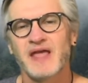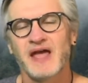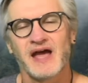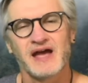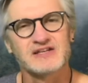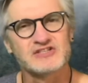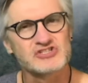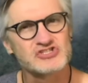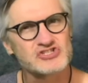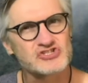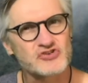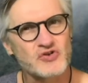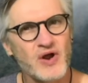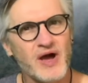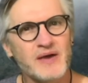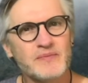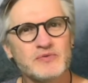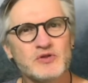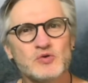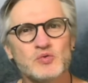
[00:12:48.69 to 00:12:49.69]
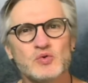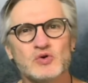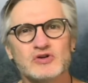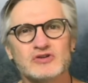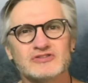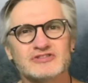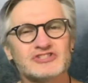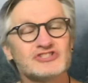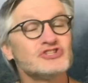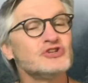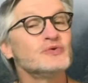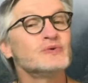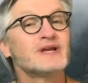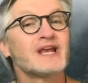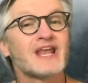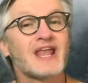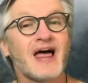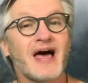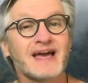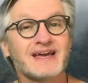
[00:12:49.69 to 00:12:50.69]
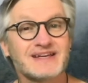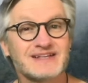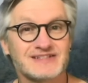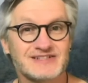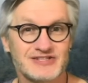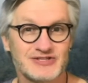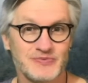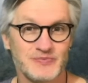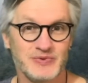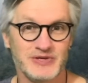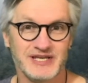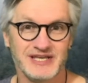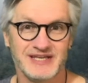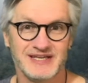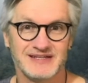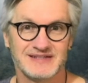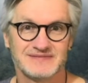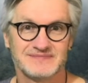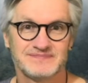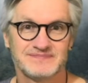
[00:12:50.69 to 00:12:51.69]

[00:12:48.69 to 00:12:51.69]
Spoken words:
and describe the world as you would like it to be.